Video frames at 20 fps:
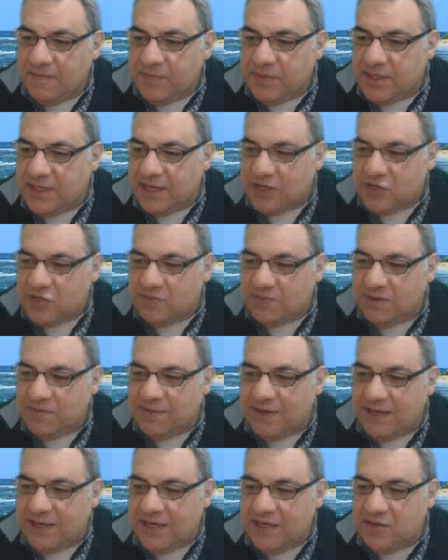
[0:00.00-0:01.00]
And that should be
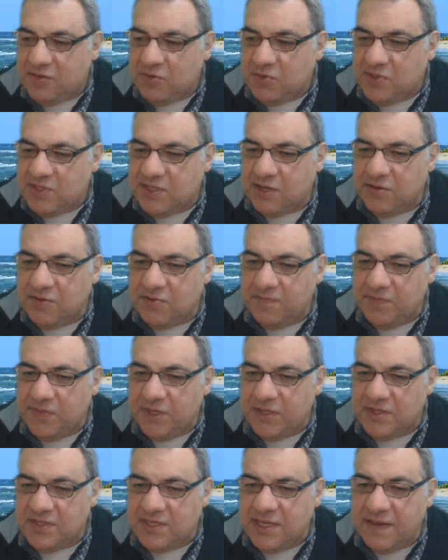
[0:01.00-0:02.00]
about equal. So
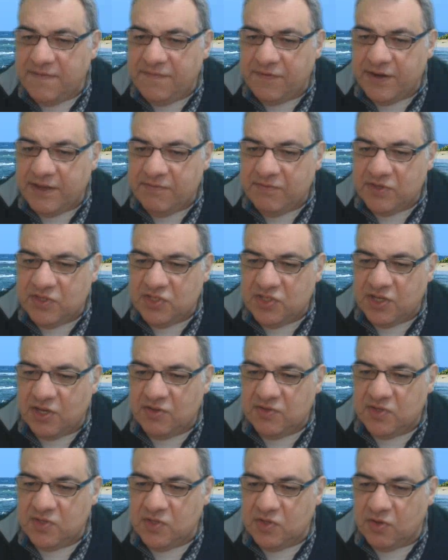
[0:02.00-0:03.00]
c3 was
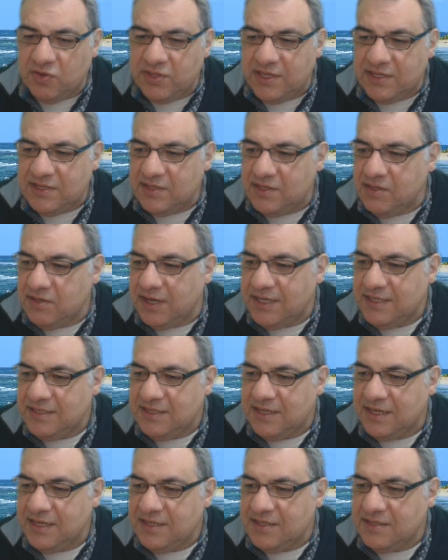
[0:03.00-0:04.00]
chosen, not this knight
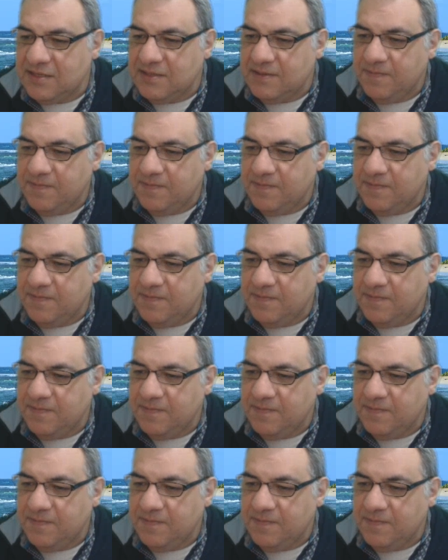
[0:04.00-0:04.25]
takes.